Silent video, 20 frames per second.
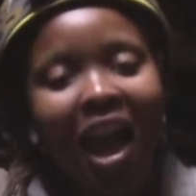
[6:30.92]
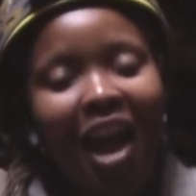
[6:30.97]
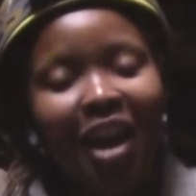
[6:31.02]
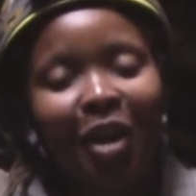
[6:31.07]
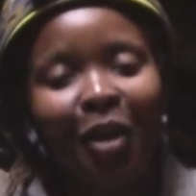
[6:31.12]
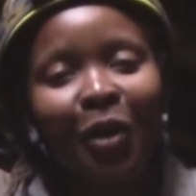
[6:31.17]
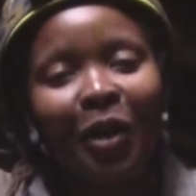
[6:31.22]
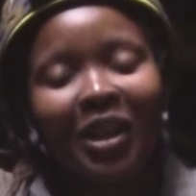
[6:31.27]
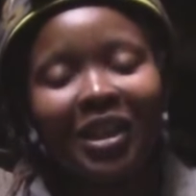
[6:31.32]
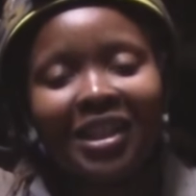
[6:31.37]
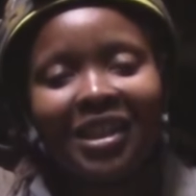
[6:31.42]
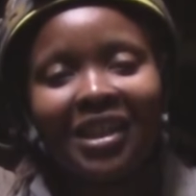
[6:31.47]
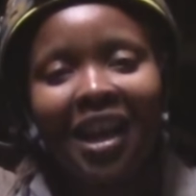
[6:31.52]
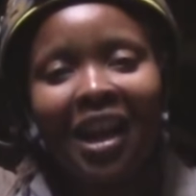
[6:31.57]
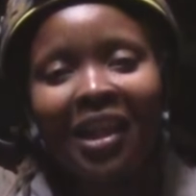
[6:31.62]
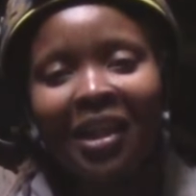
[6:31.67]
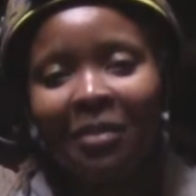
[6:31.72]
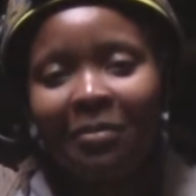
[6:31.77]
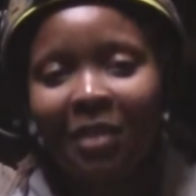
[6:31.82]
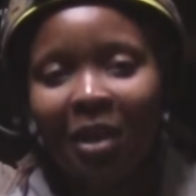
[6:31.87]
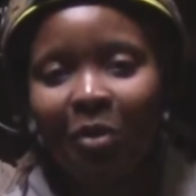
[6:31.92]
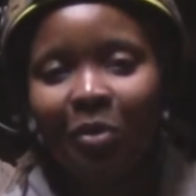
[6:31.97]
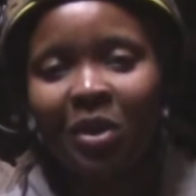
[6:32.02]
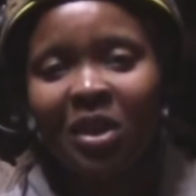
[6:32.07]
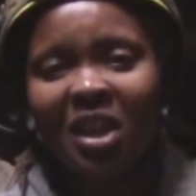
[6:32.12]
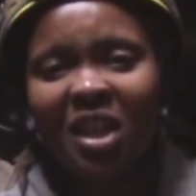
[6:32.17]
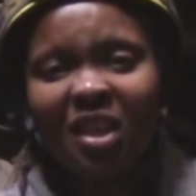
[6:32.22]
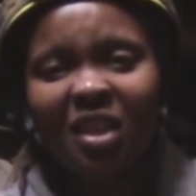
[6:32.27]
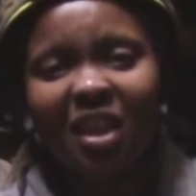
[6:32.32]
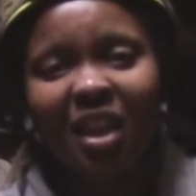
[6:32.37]
and I always tell them that we
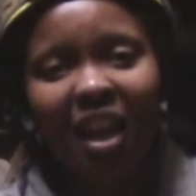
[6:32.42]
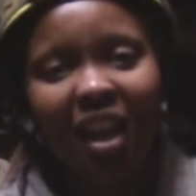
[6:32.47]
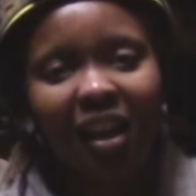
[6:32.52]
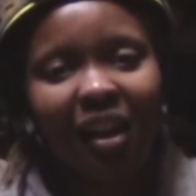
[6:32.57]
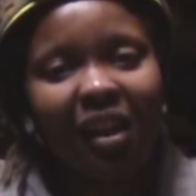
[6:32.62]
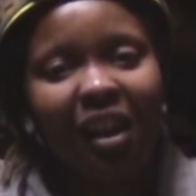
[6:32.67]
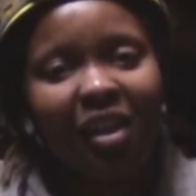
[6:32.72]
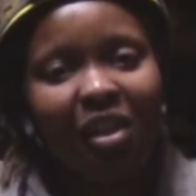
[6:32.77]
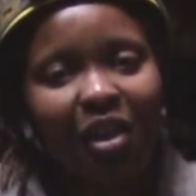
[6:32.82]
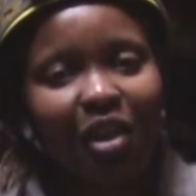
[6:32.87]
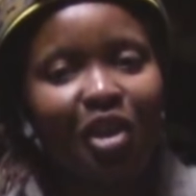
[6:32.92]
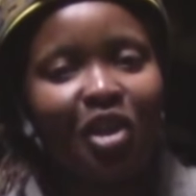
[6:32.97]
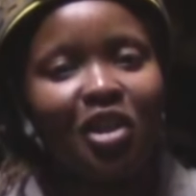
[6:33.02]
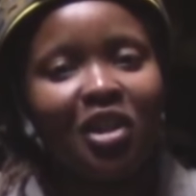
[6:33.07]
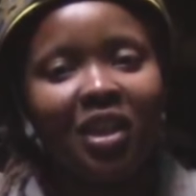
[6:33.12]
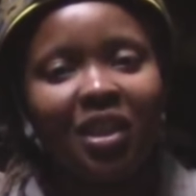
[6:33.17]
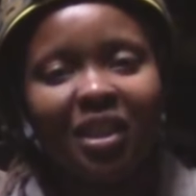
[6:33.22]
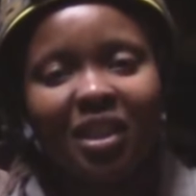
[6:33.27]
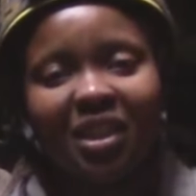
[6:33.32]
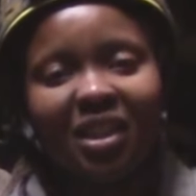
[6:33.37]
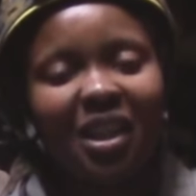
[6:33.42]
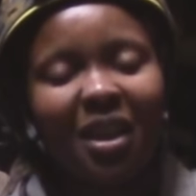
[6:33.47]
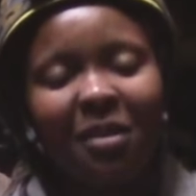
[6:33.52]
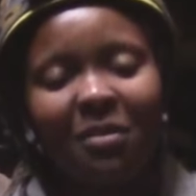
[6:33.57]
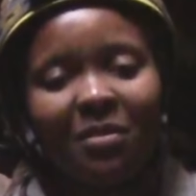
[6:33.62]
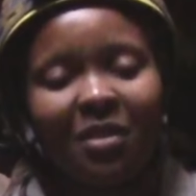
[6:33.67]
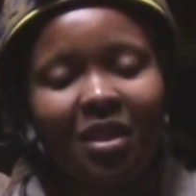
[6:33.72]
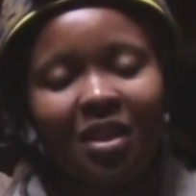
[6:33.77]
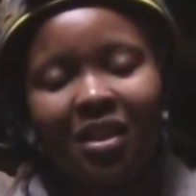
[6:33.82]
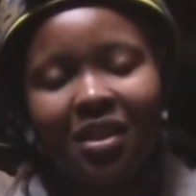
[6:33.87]
need to get another girl in the
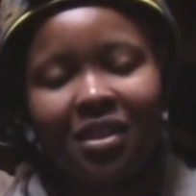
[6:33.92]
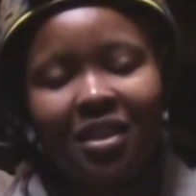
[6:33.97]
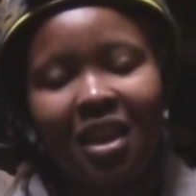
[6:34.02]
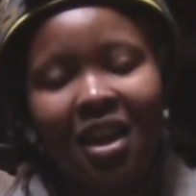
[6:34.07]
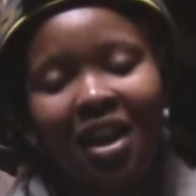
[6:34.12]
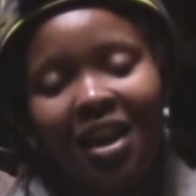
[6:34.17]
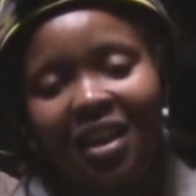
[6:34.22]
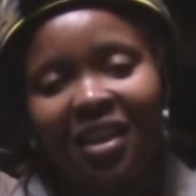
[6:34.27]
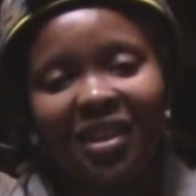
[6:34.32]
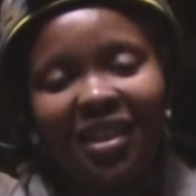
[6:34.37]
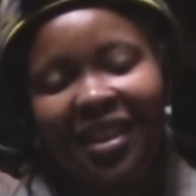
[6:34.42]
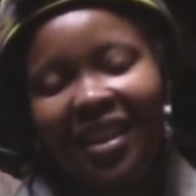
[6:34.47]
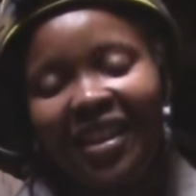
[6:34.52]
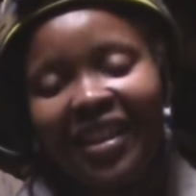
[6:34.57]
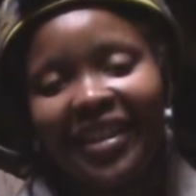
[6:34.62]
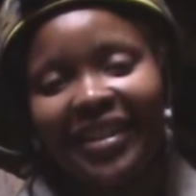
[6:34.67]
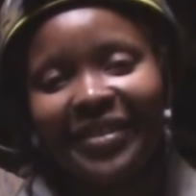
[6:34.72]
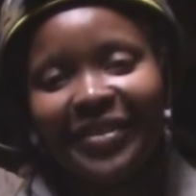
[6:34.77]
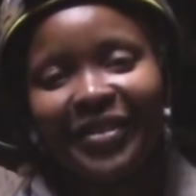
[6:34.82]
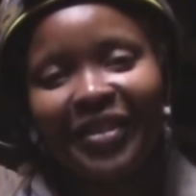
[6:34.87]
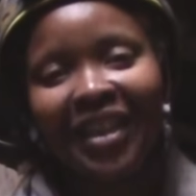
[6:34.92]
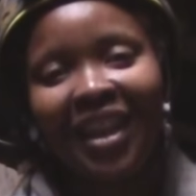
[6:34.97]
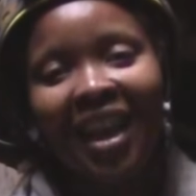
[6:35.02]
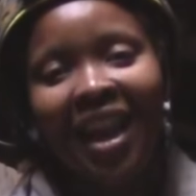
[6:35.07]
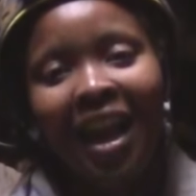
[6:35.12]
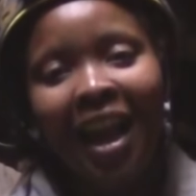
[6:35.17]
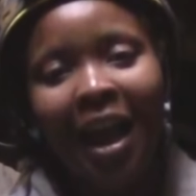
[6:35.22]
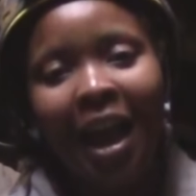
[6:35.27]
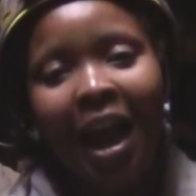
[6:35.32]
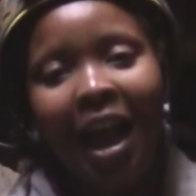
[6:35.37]
team because, uh, yeah.
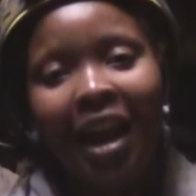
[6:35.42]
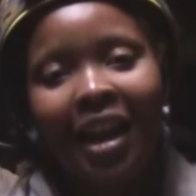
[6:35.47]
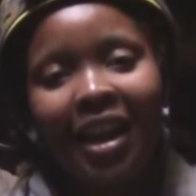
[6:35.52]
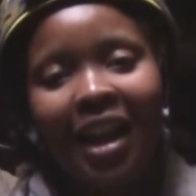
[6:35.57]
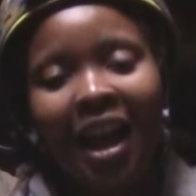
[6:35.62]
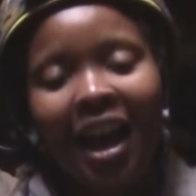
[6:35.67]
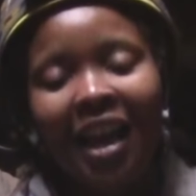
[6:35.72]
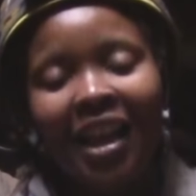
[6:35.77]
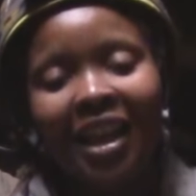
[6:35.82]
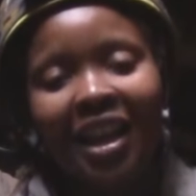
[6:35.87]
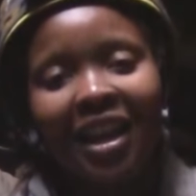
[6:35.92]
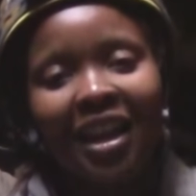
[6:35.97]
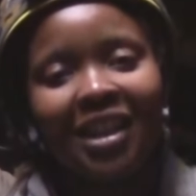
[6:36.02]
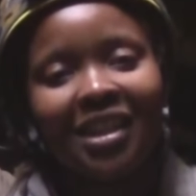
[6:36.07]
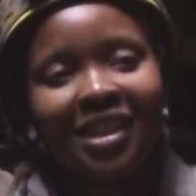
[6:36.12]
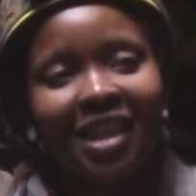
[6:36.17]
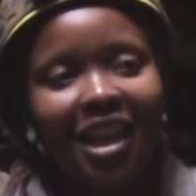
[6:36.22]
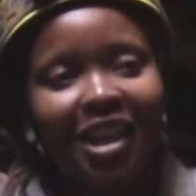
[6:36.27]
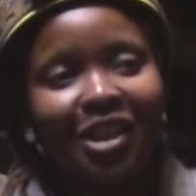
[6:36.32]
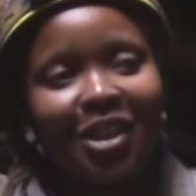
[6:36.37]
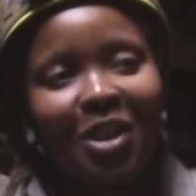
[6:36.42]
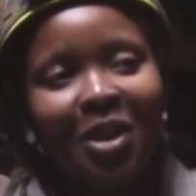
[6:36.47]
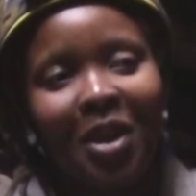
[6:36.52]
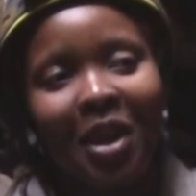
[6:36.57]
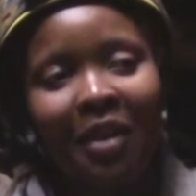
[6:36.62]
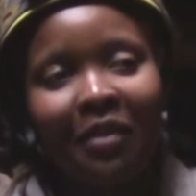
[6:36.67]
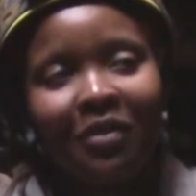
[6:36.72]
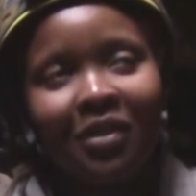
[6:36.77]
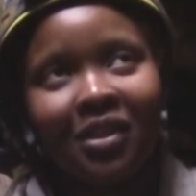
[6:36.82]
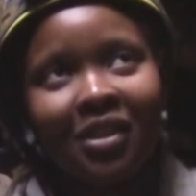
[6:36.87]
And I get excited
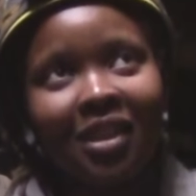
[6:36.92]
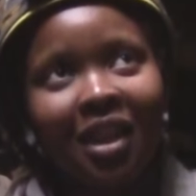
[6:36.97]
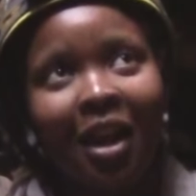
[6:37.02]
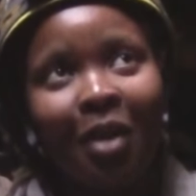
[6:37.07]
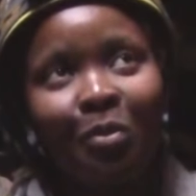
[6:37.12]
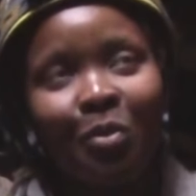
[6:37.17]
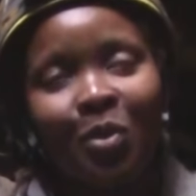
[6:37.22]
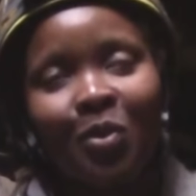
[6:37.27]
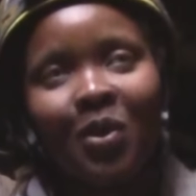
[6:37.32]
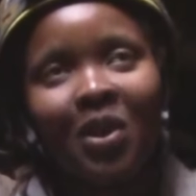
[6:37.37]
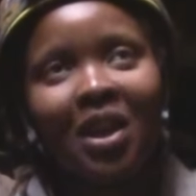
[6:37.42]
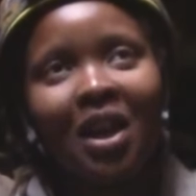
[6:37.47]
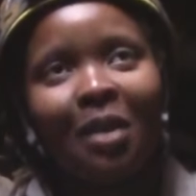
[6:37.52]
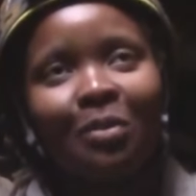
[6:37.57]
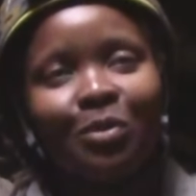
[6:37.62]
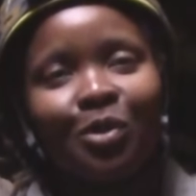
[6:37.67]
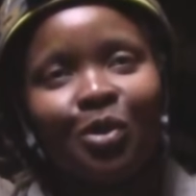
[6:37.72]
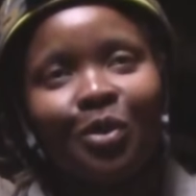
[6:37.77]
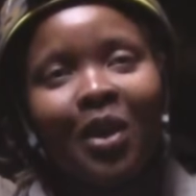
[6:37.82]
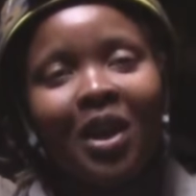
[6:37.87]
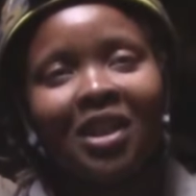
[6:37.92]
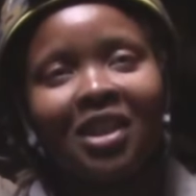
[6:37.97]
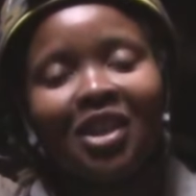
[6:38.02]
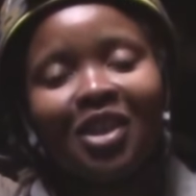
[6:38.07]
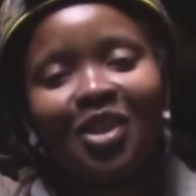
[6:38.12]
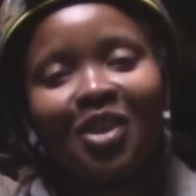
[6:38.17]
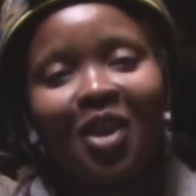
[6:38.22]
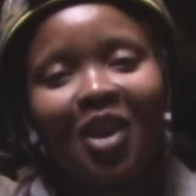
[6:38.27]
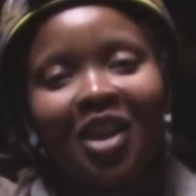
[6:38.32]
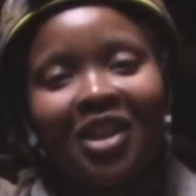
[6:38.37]
every time when we come to
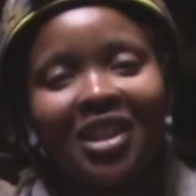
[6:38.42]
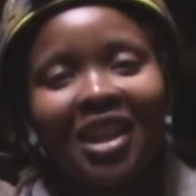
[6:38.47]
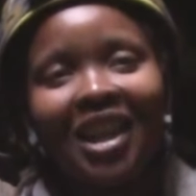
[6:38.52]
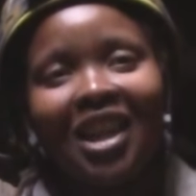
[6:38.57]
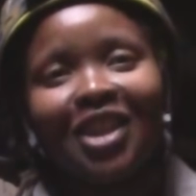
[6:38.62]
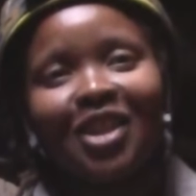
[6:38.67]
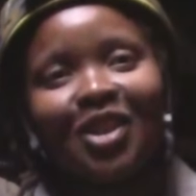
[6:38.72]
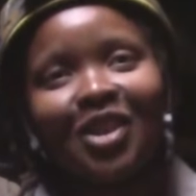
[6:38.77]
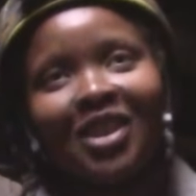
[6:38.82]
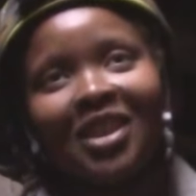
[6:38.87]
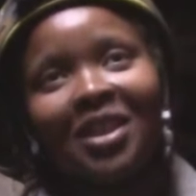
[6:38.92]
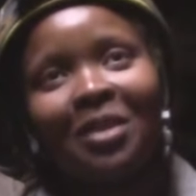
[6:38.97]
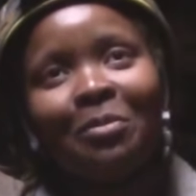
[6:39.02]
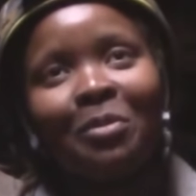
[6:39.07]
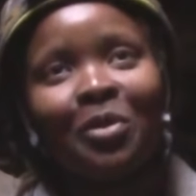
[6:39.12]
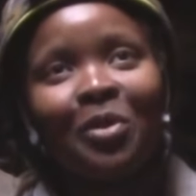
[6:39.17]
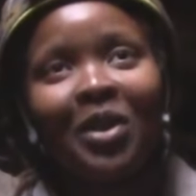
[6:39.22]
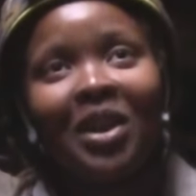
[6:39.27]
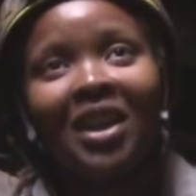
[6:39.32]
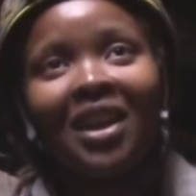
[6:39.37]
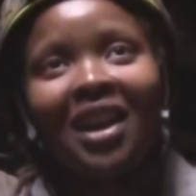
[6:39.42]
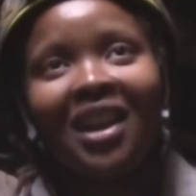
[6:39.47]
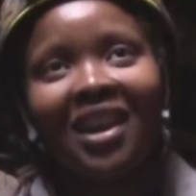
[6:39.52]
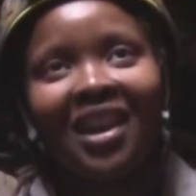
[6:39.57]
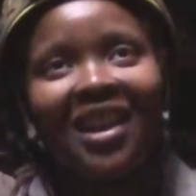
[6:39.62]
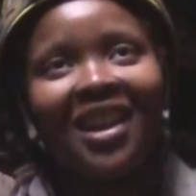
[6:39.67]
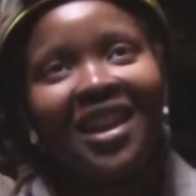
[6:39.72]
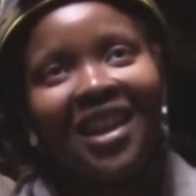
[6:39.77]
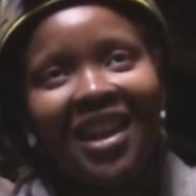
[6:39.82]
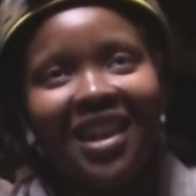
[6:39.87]
Rising Star because I get to see Marina
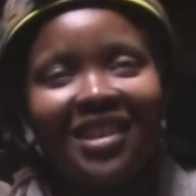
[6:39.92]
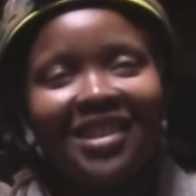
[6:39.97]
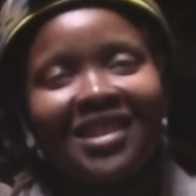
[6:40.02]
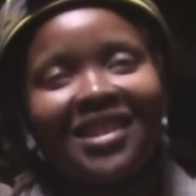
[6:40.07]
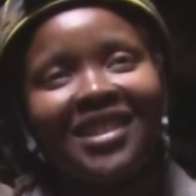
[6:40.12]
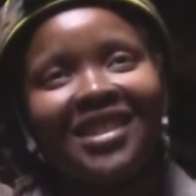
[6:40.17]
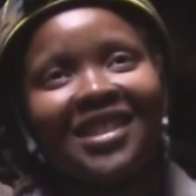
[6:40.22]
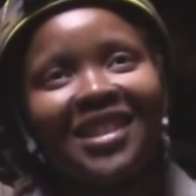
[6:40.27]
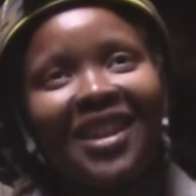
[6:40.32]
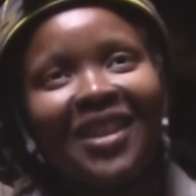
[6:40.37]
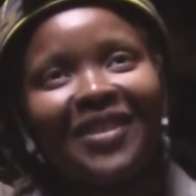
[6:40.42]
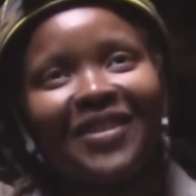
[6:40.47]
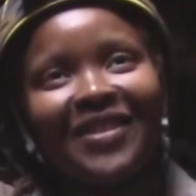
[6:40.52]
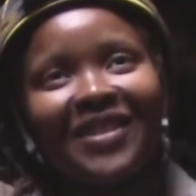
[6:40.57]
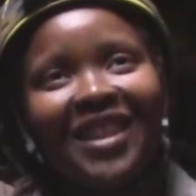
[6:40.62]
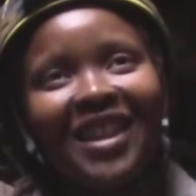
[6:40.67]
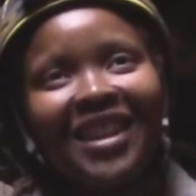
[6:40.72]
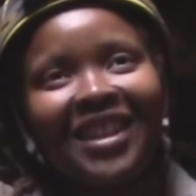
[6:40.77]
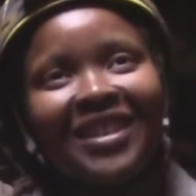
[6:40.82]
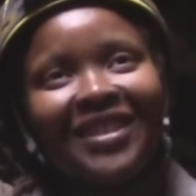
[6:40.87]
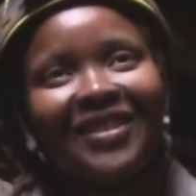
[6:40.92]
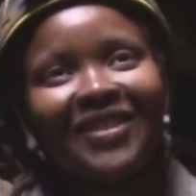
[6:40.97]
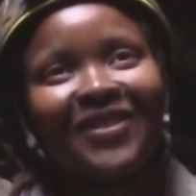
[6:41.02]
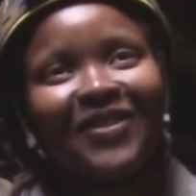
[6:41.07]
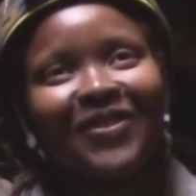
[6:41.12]
and stuff. Yeah.